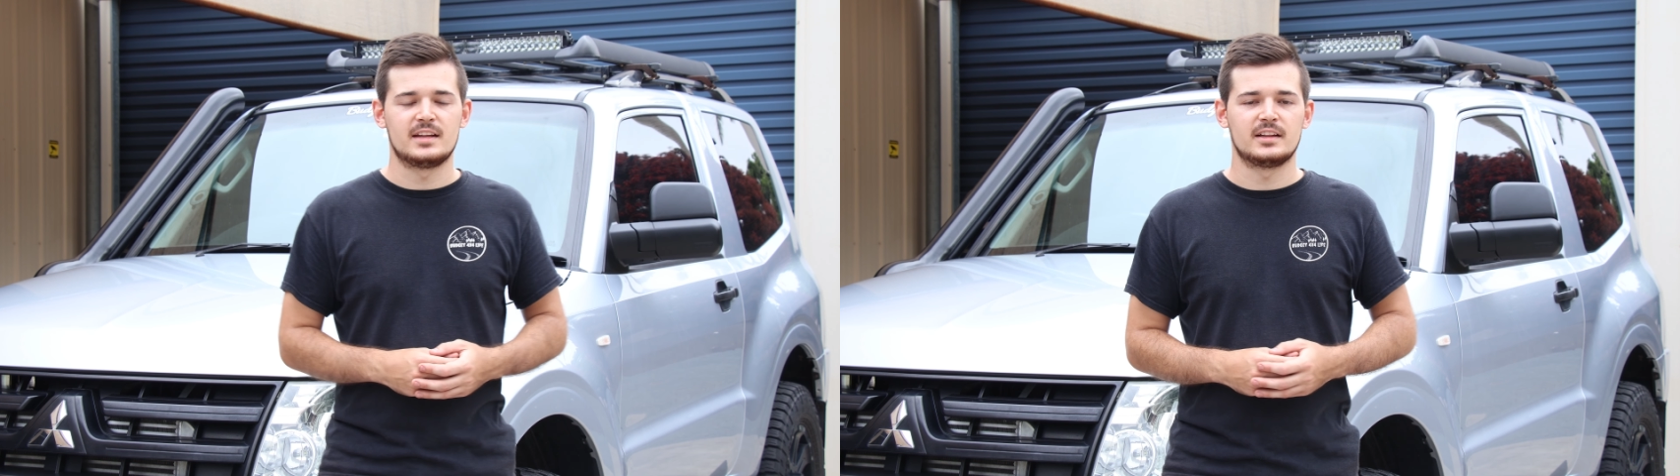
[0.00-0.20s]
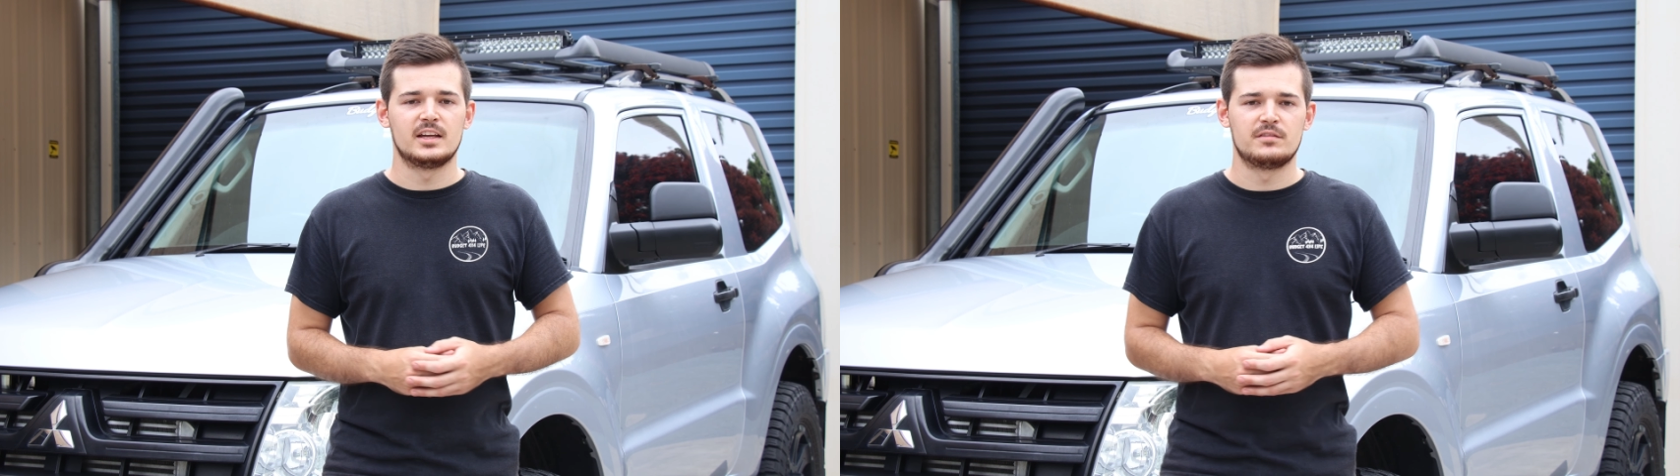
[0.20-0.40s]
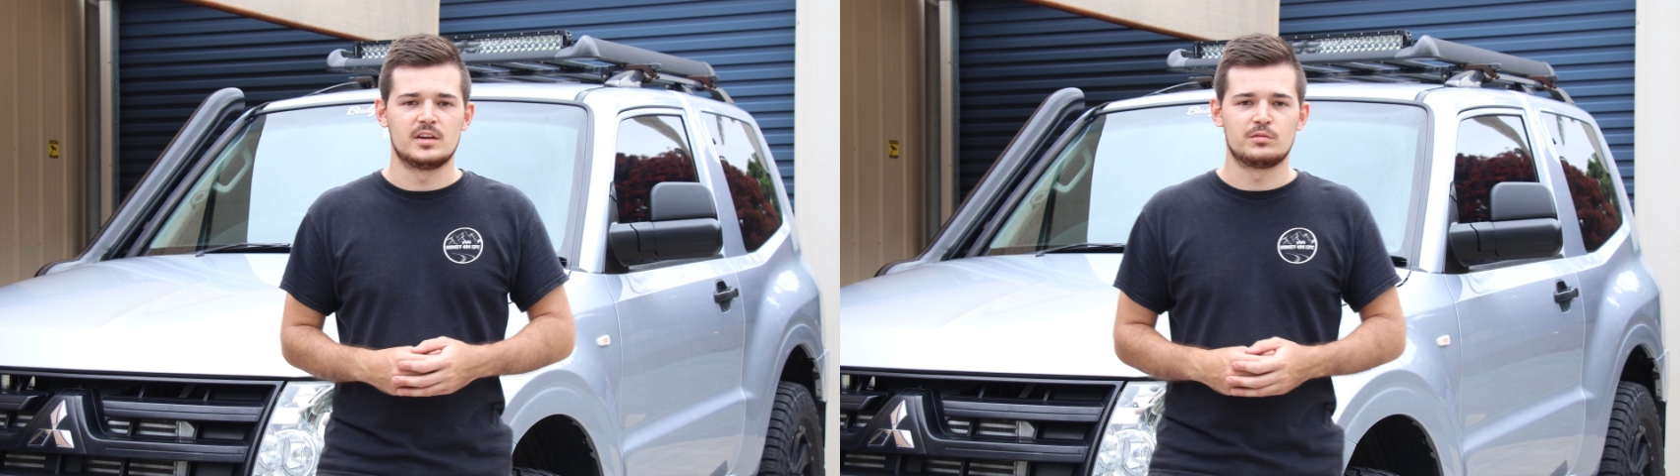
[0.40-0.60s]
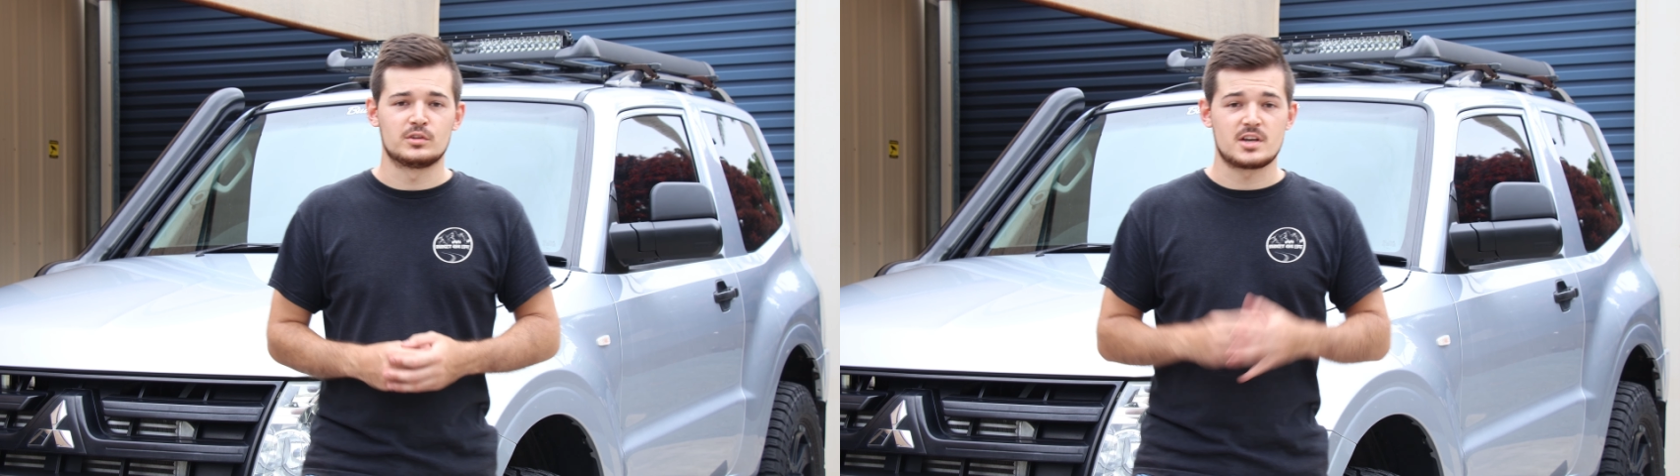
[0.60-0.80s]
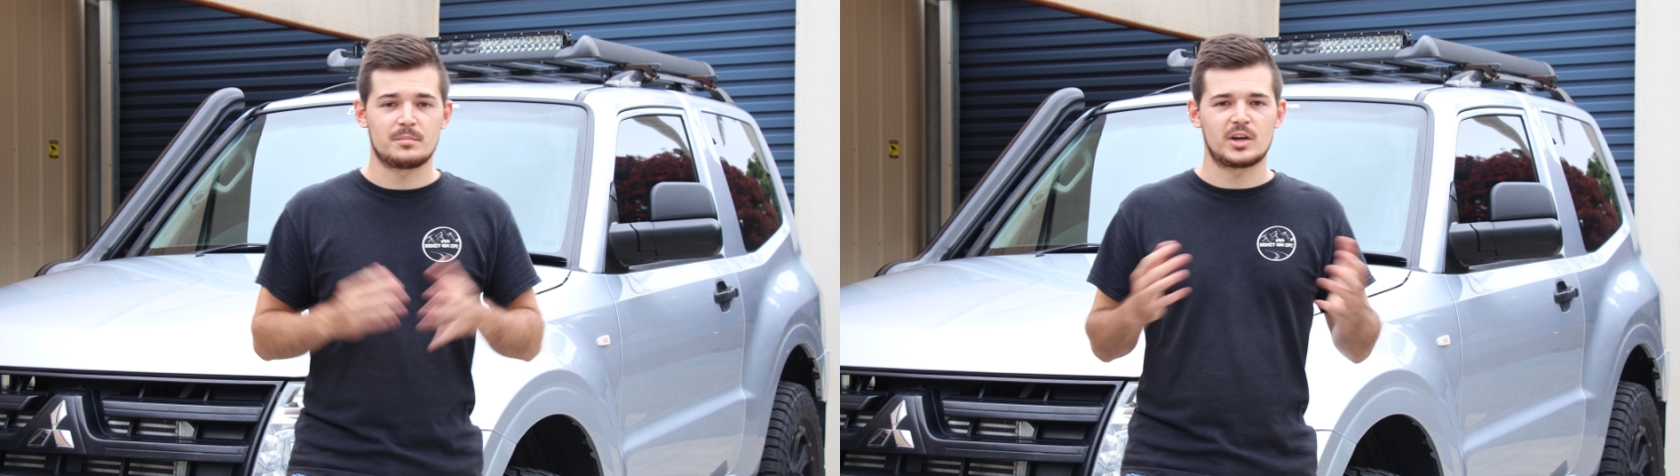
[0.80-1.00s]
and Clearview
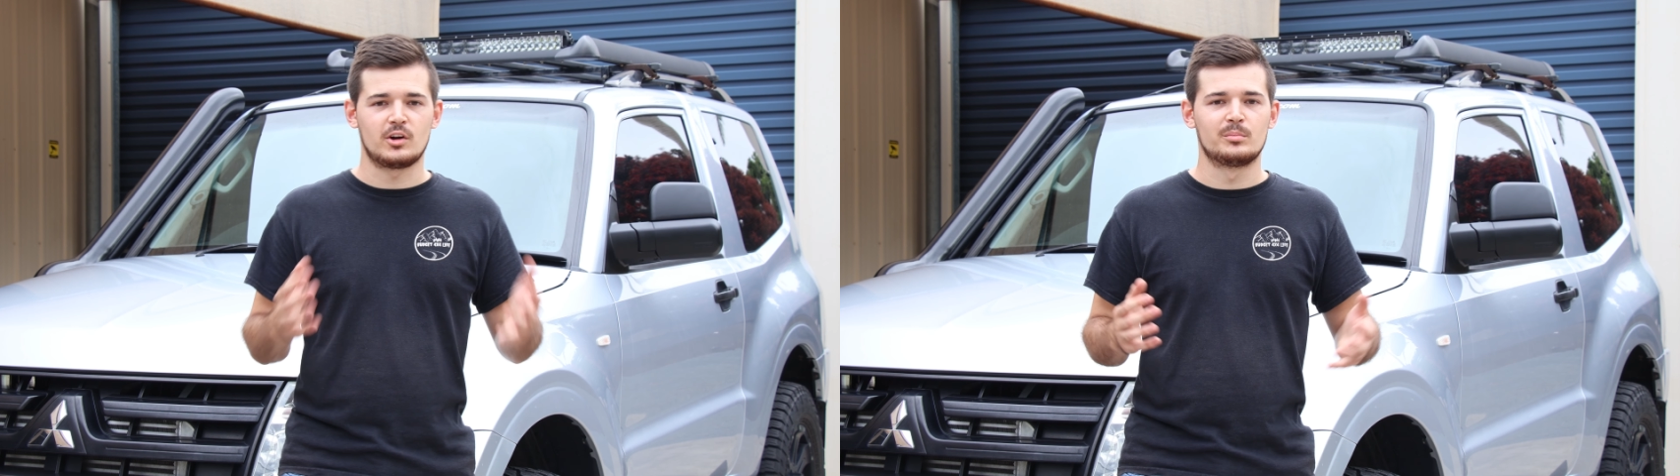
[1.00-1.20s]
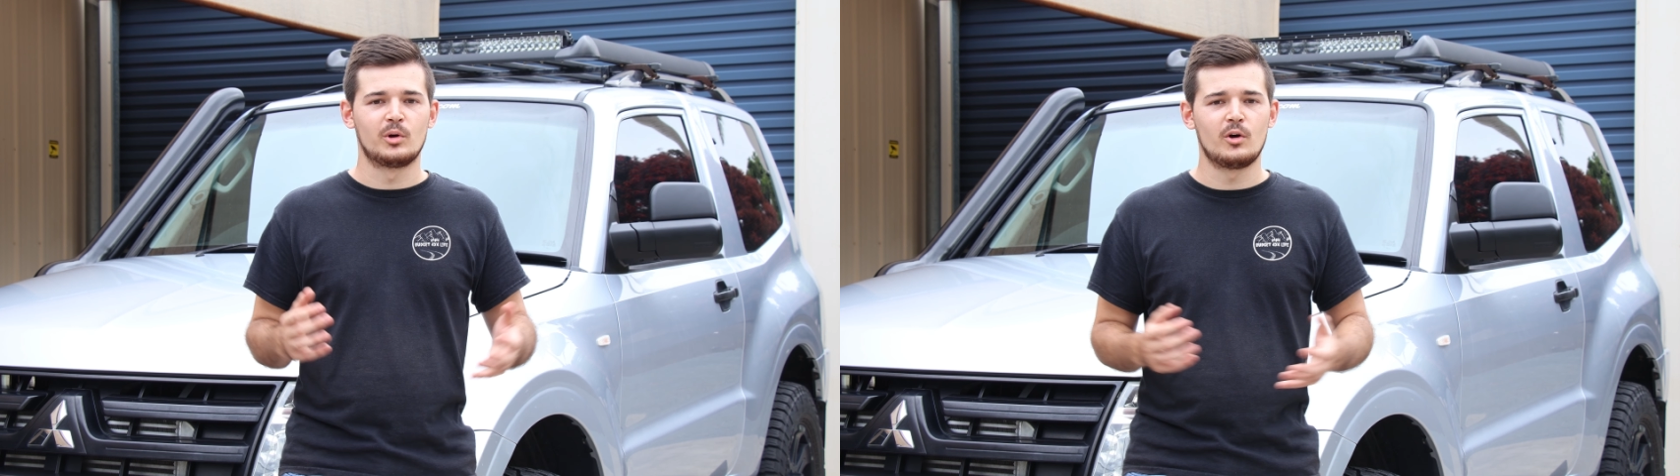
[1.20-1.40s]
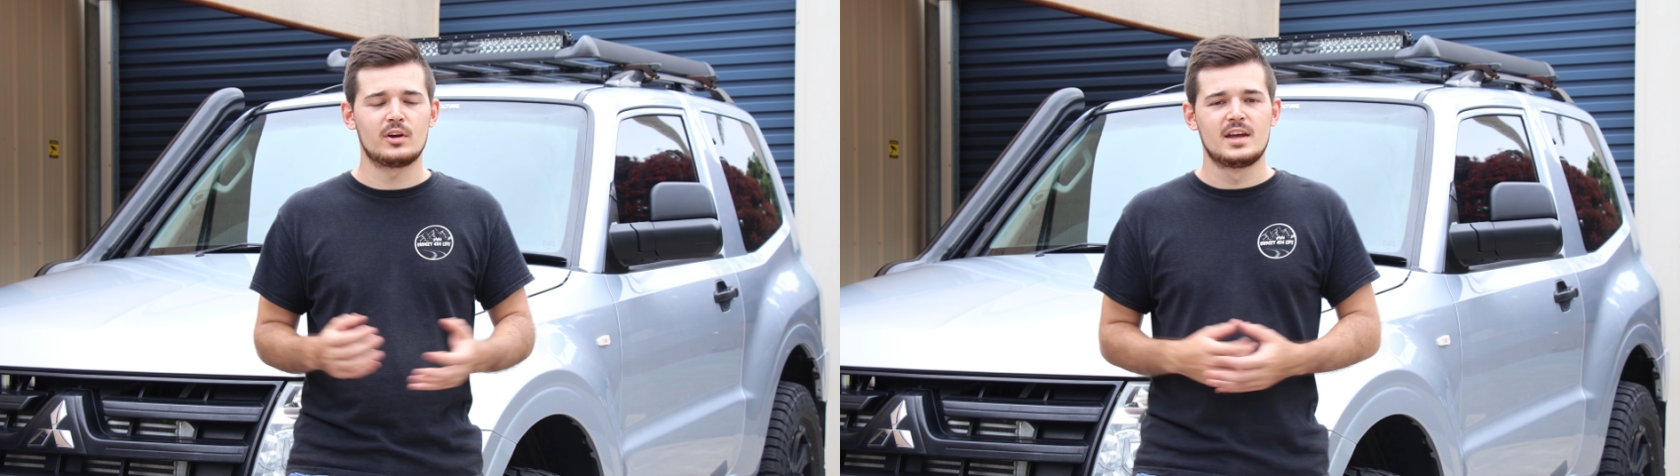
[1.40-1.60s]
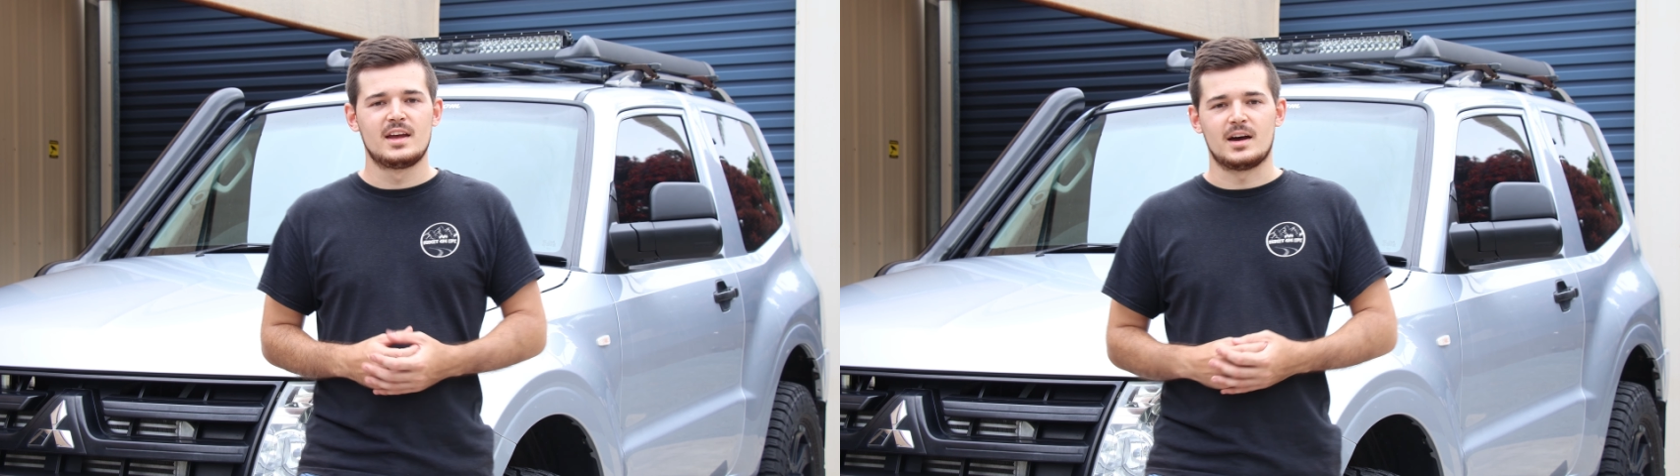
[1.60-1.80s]
for jumping on board.